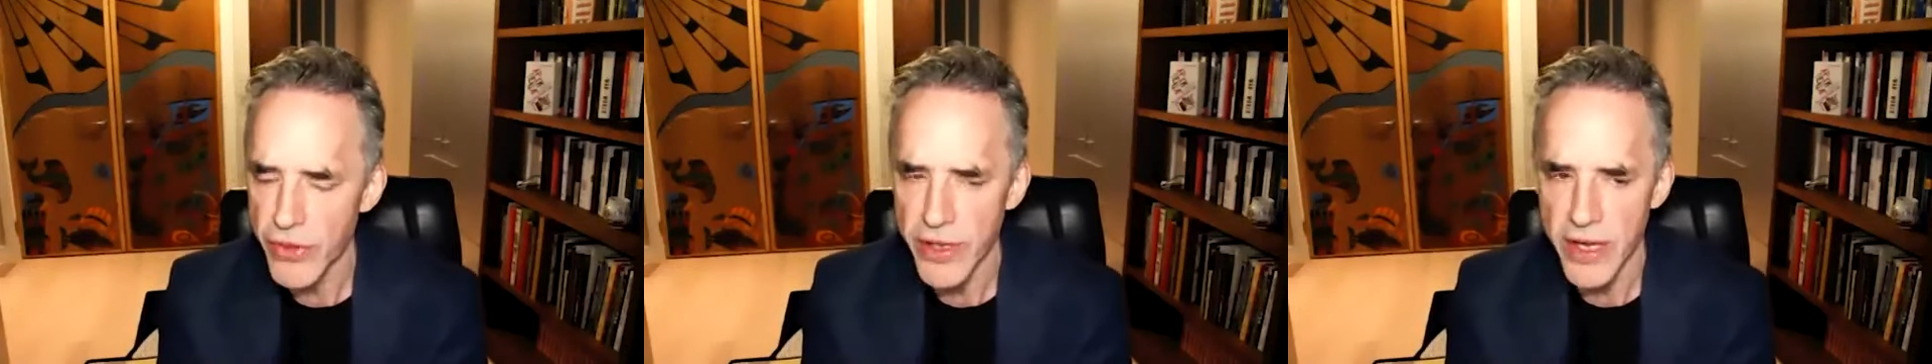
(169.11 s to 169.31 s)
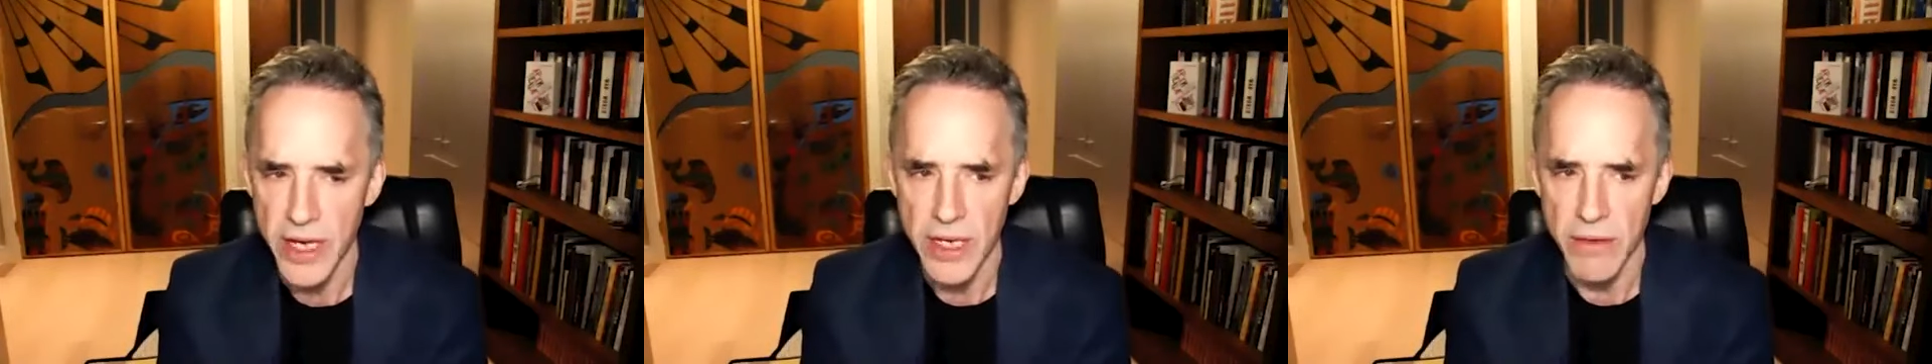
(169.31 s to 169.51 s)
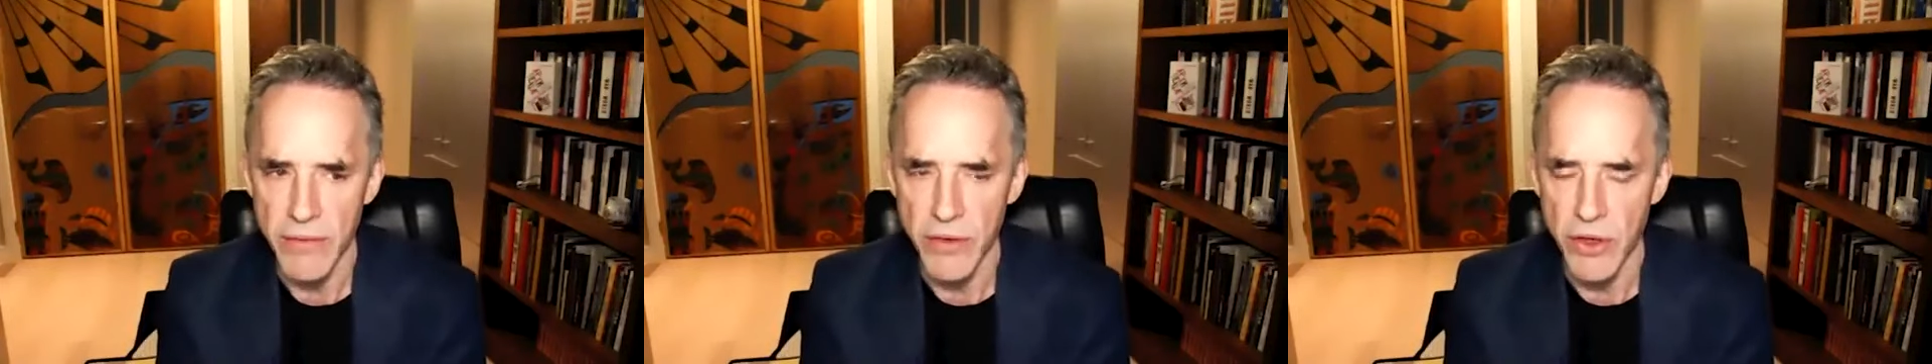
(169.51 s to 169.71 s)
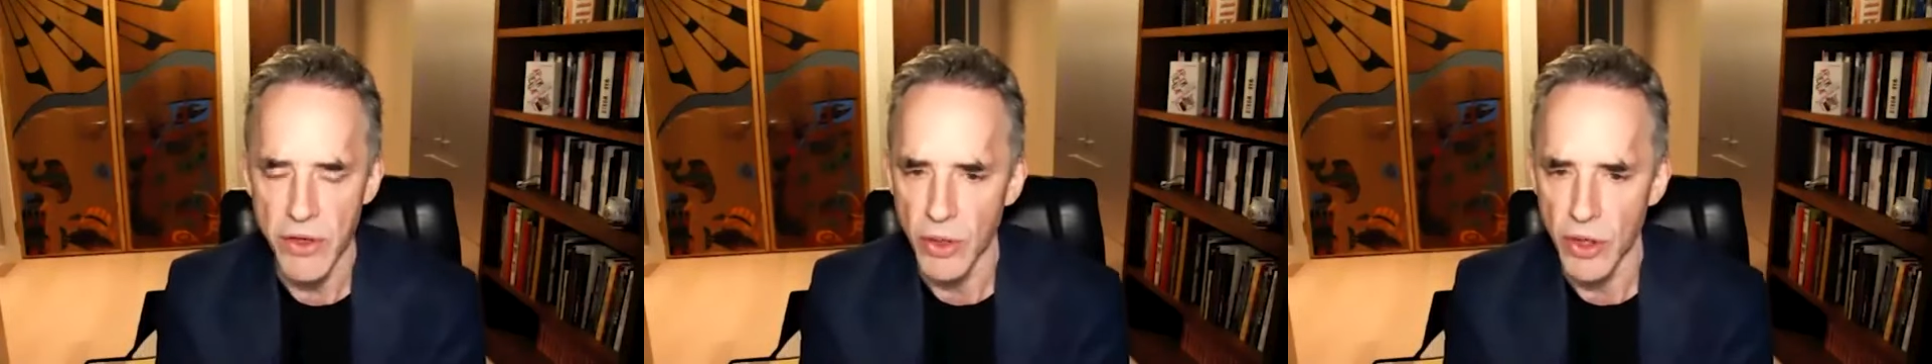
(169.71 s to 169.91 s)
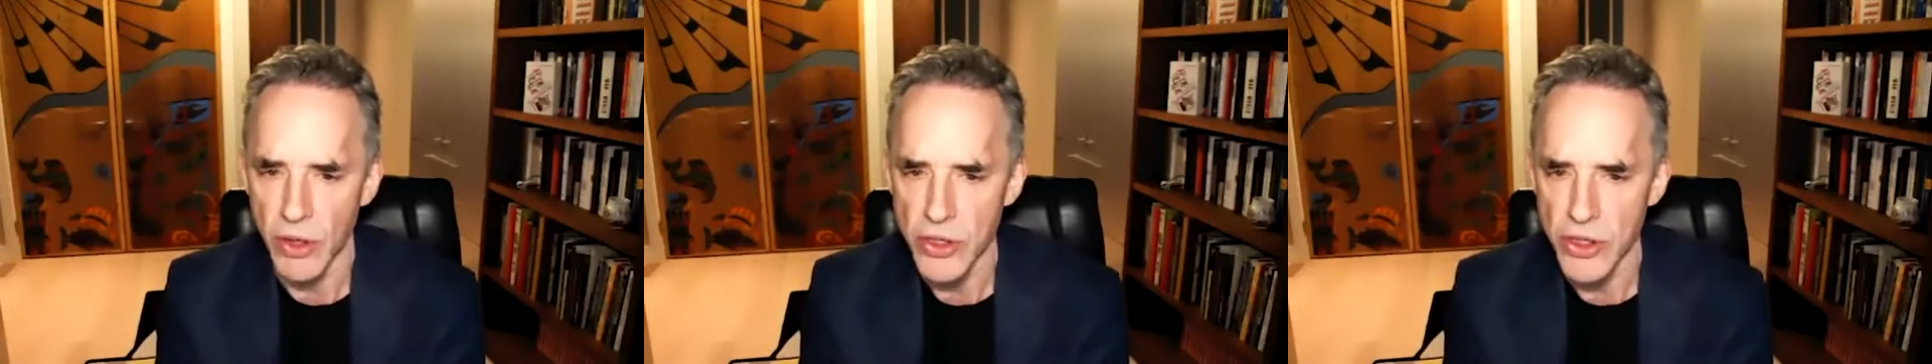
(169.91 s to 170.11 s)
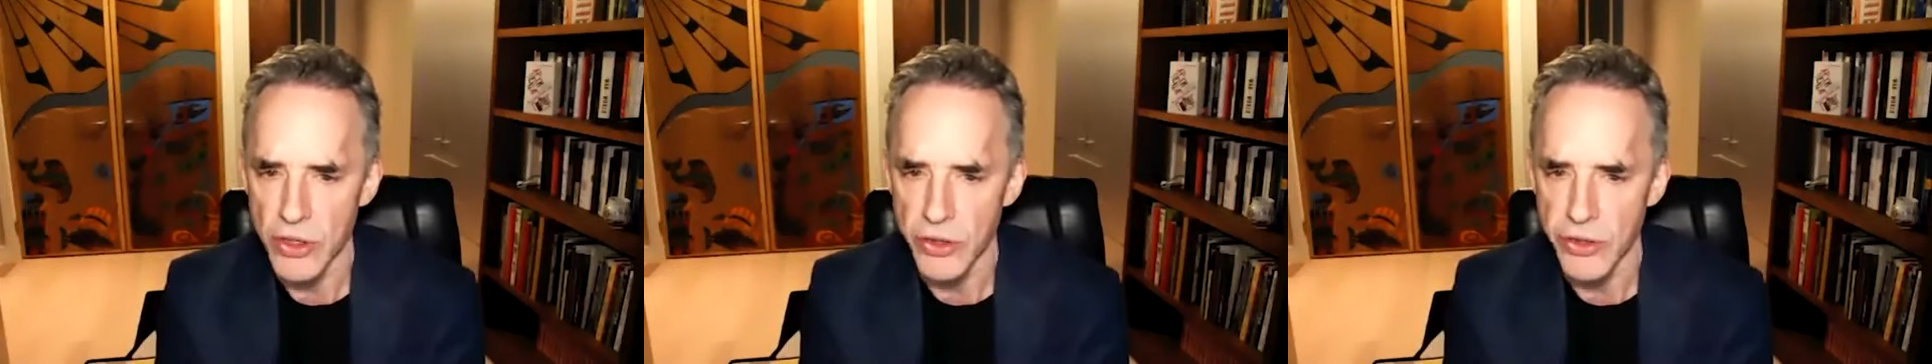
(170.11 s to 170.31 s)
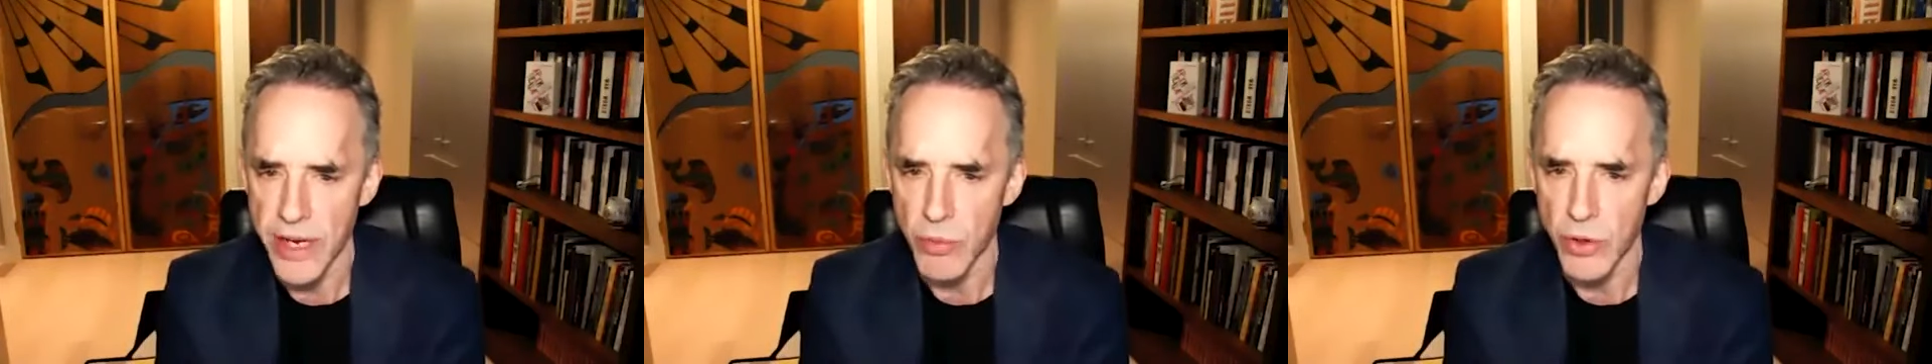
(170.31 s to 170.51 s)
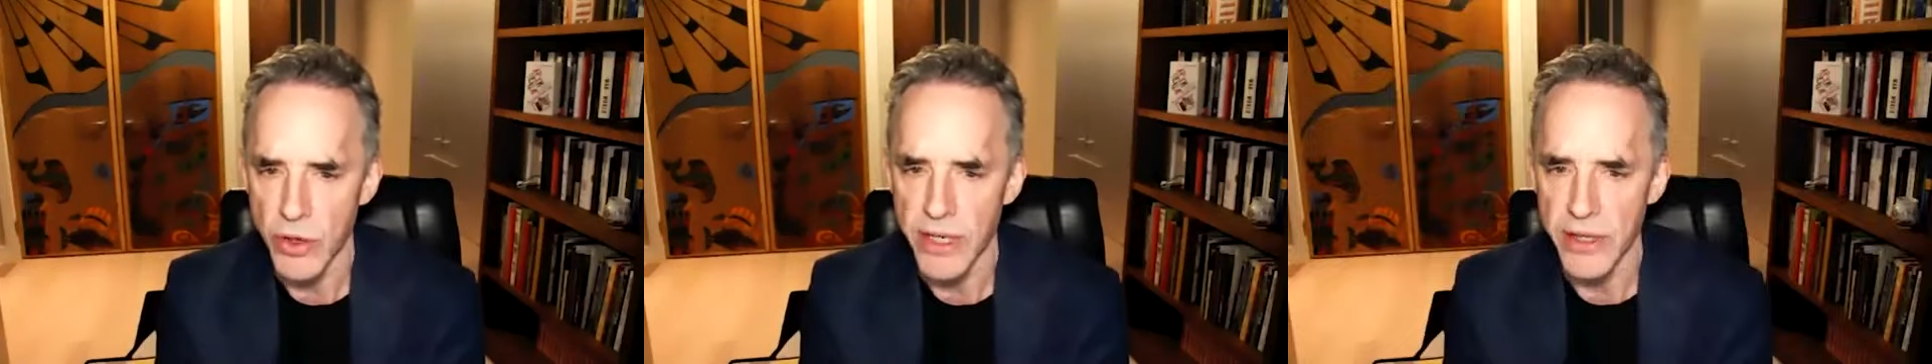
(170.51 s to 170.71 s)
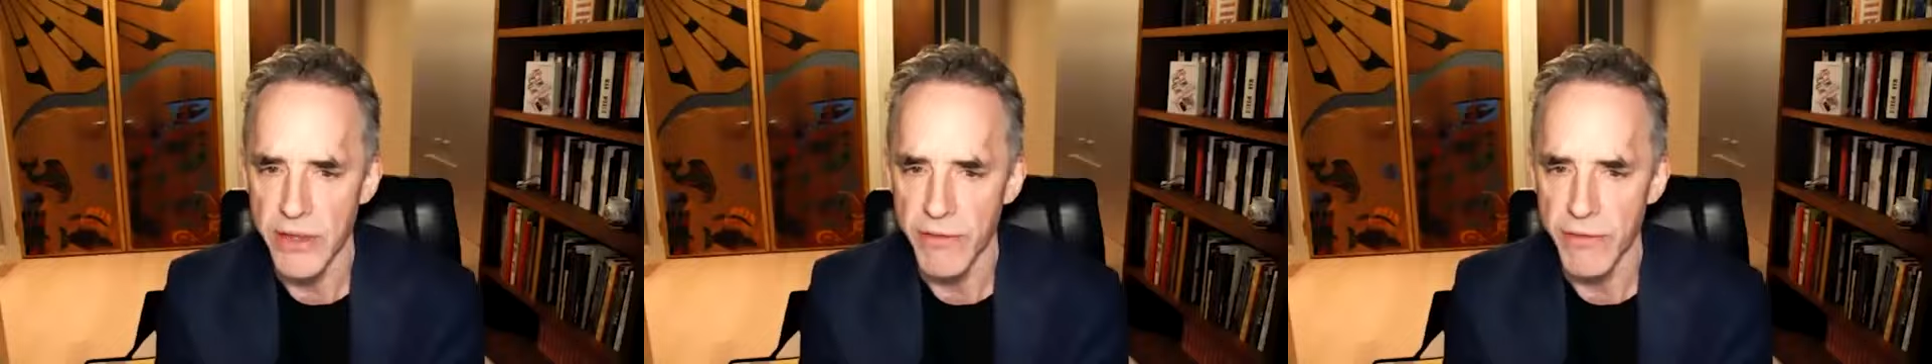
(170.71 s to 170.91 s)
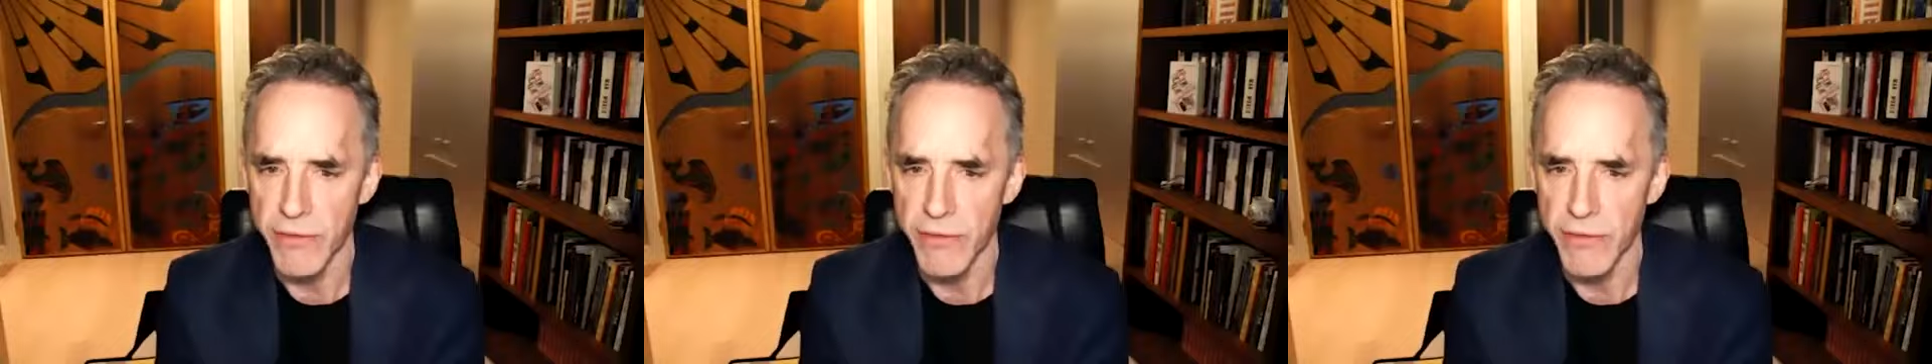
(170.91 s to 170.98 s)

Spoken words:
with the idea of nomological networks.